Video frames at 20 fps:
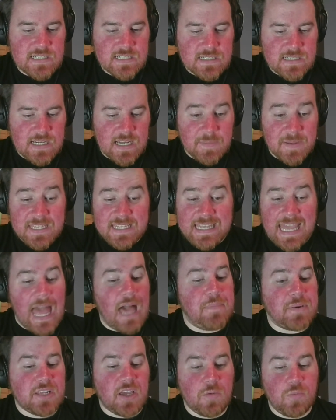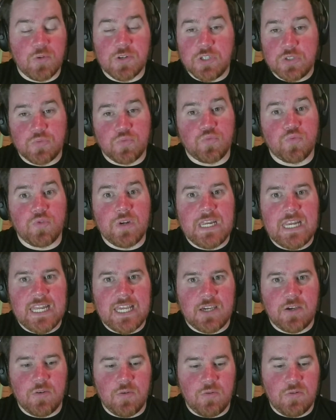I think the Abaddon one is really
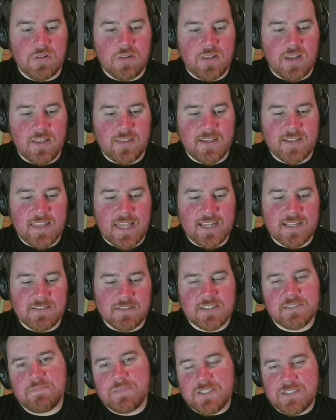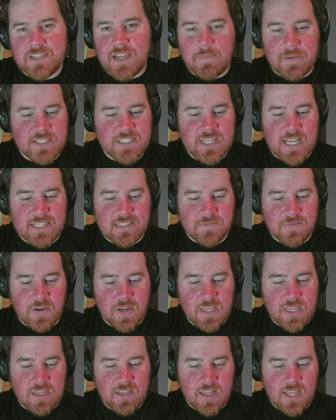cool. I think that but she has a
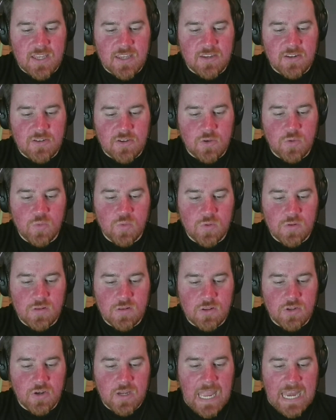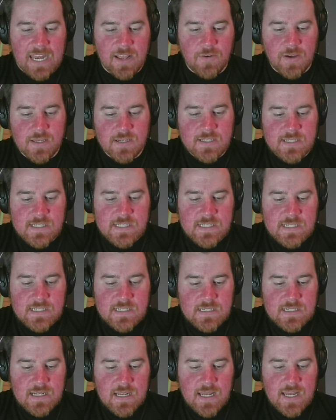very cool look anyway.
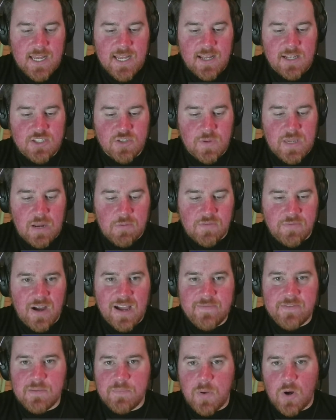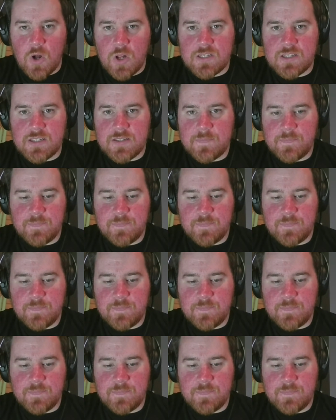So we got Revival Bald.